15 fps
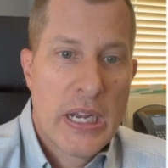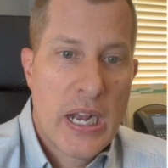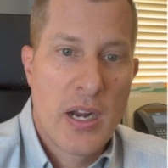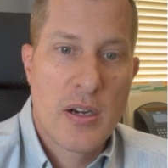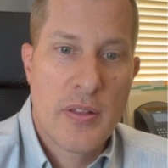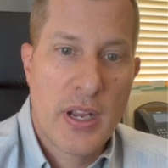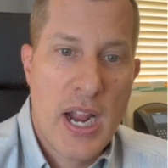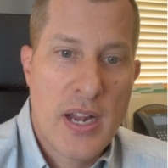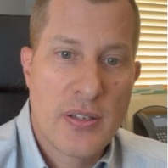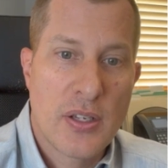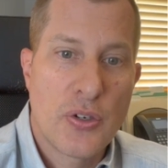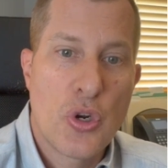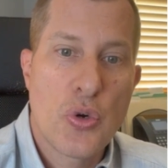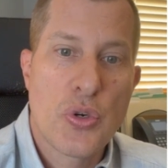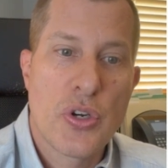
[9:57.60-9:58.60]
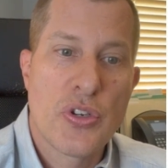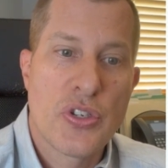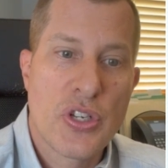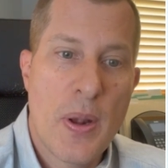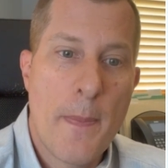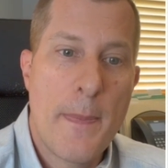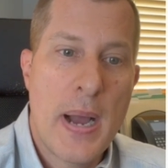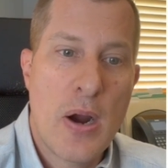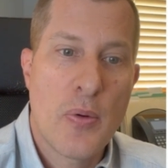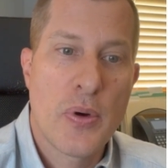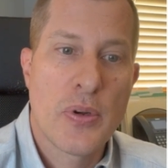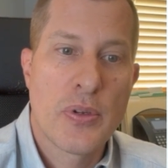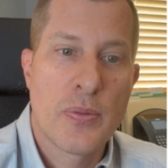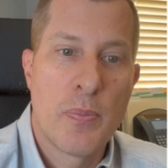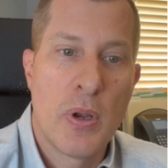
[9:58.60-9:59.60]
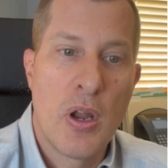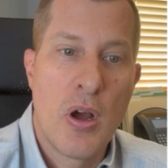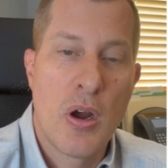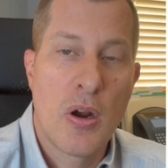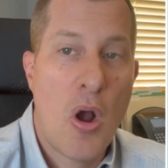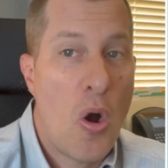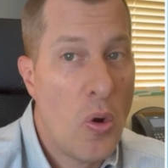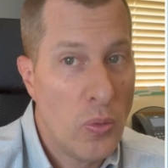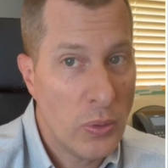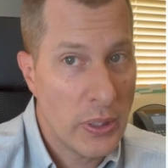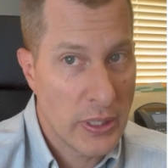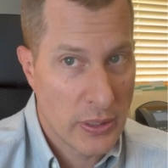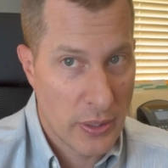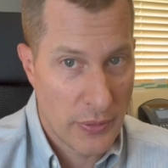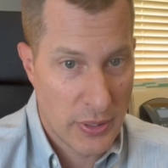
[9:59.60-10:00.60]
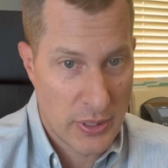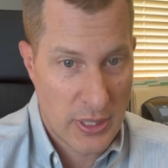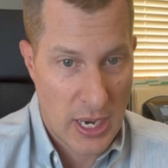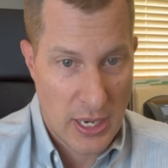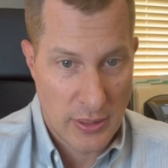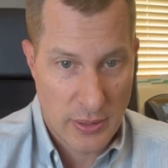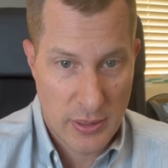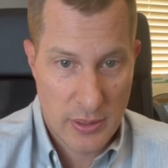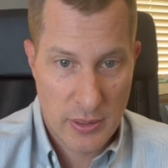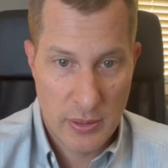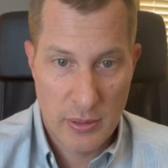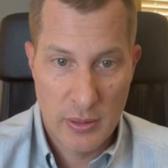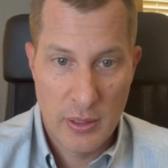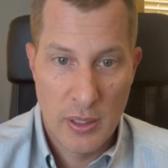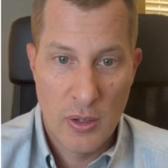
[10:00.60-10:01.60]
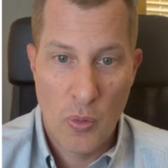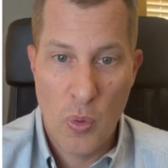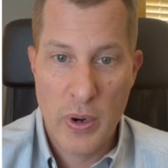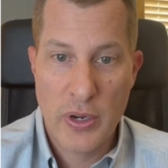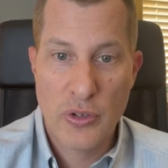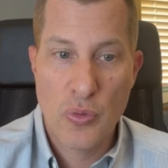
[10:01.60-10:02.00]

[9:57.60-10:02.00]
Under the Constitution, some powers belong only to the states. What is